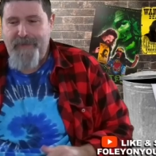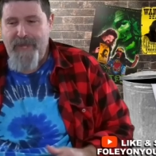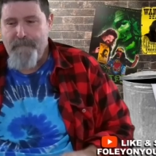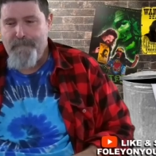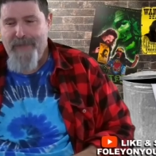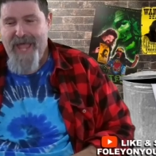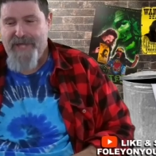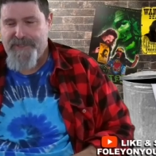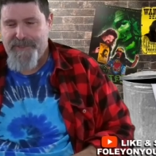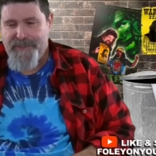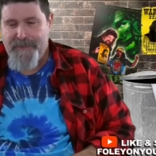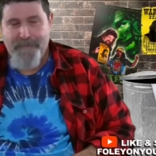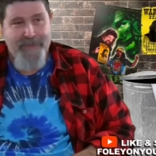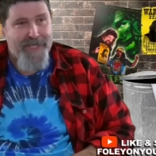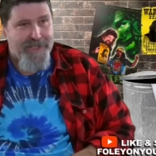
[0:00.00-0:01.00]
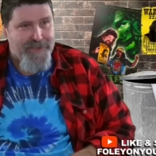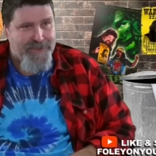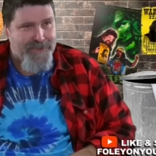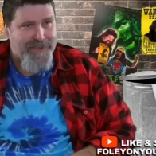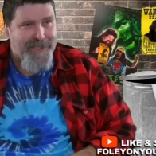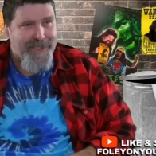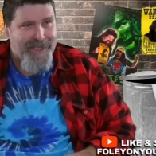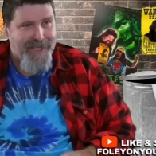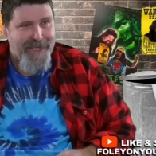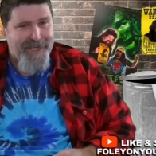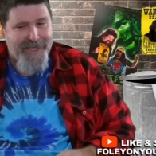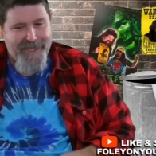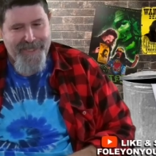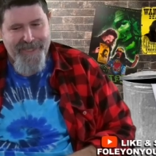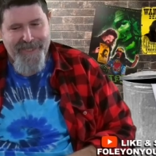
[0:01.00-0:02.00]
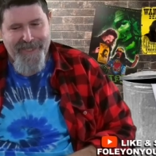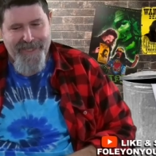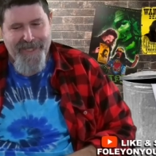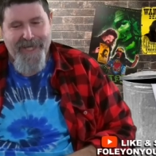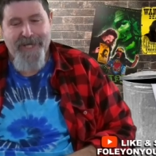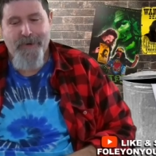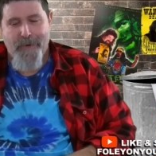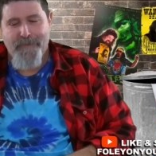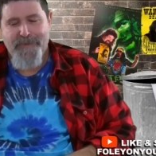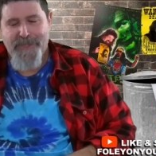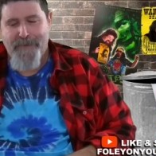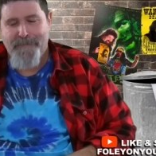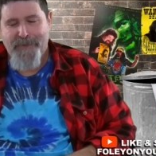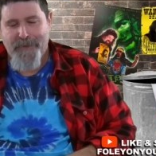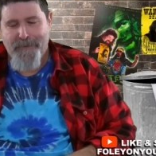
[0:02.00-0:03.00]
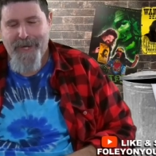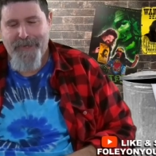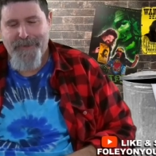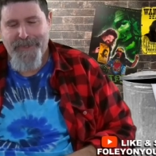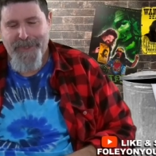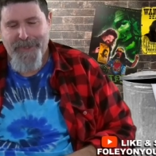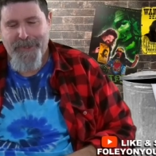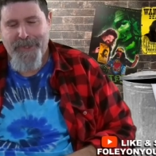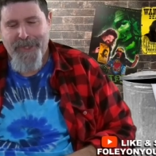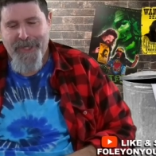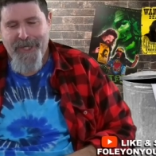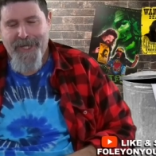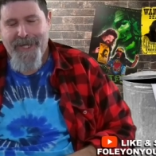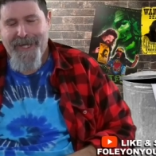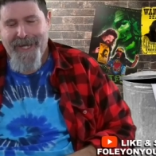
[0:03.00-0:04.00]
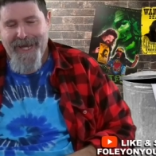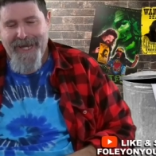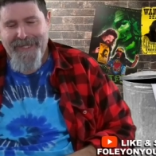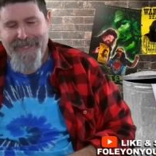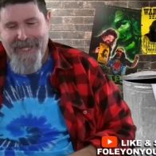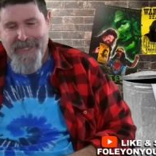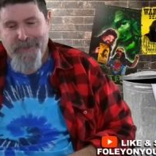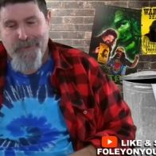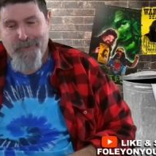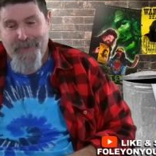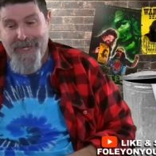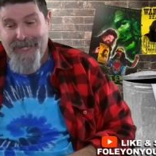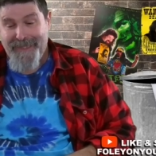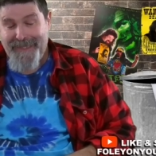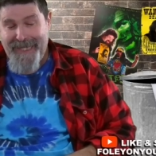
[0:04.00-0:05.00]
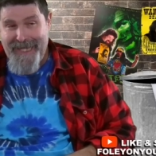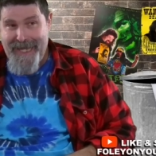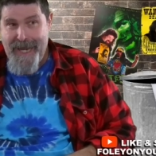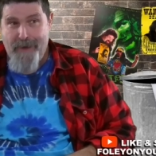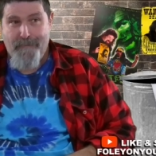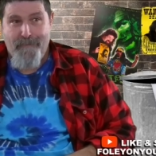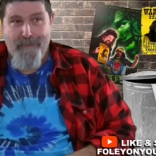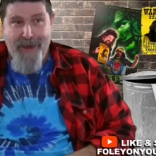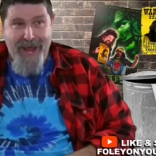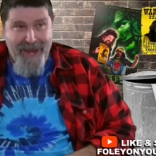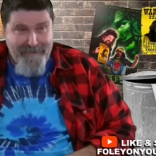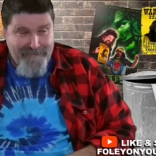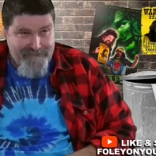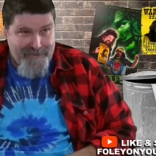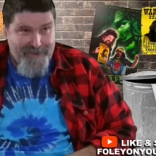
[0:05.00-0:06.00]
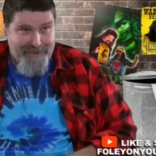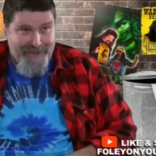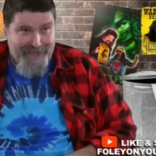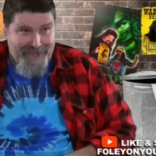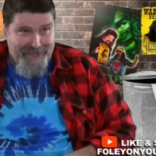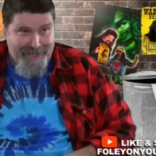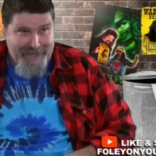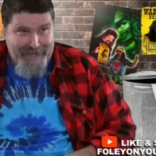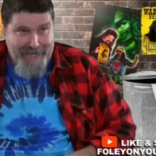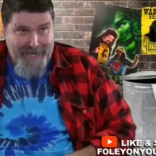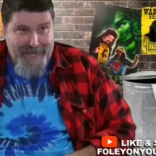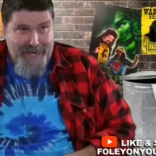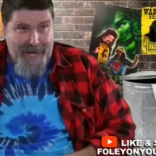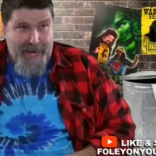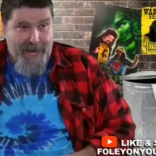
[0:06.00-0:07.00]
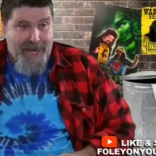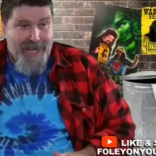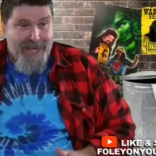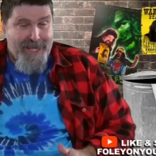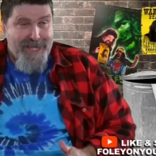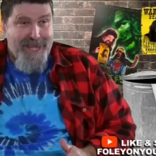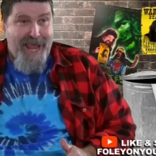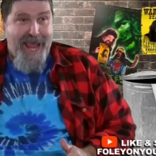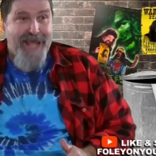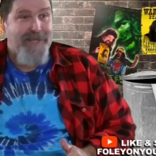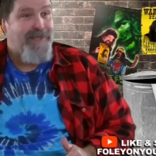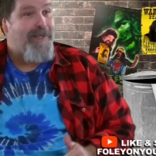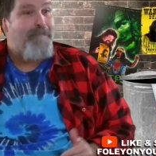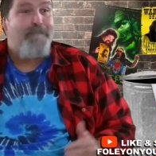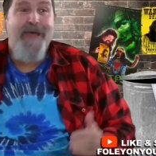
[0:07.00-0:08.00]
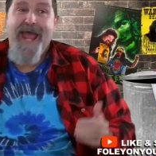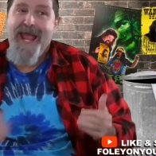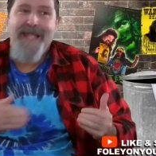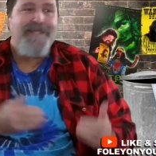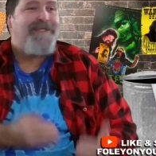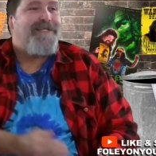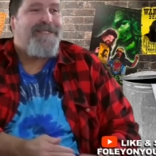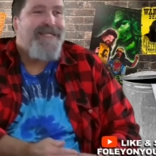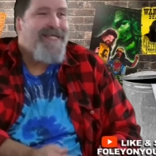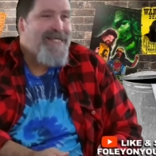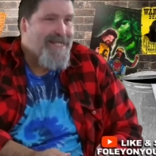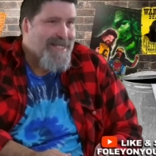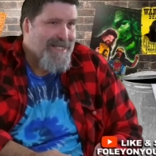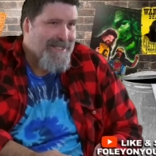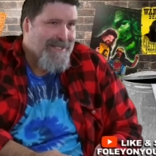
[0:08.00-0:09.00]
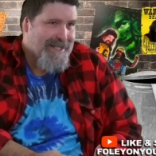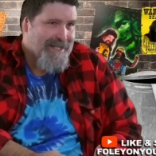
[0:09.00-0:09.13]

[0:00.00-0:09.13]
Bash at the Beach. The uh, uh, I know I'm jumping around here, and that's when I laid out my feeling that the bad seed